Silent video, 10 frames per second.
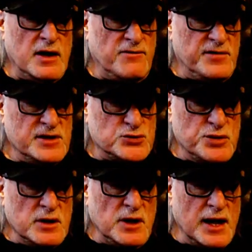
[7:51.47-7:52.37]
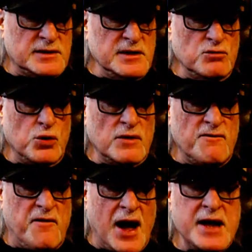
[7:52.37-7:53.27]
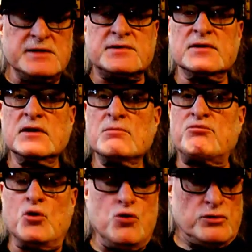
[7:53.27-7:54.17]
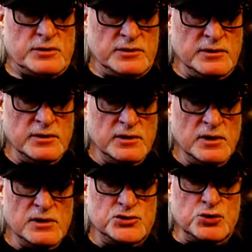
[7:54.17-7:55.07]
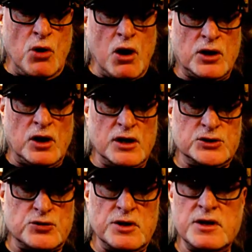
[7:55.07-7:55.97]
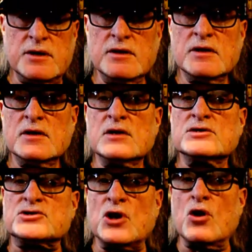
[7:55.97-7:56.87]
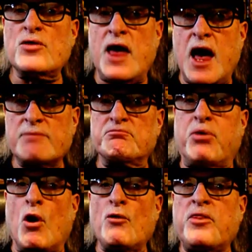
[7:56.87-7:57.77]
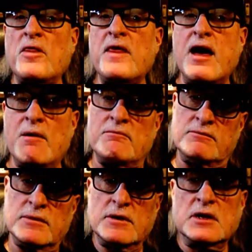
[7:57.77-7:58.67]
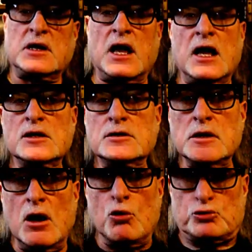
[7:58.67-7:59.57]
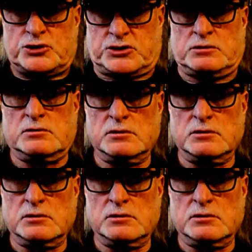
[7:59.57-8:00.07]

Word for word: If he is reelected, we'll invite Putin to our country so that both of them can gloat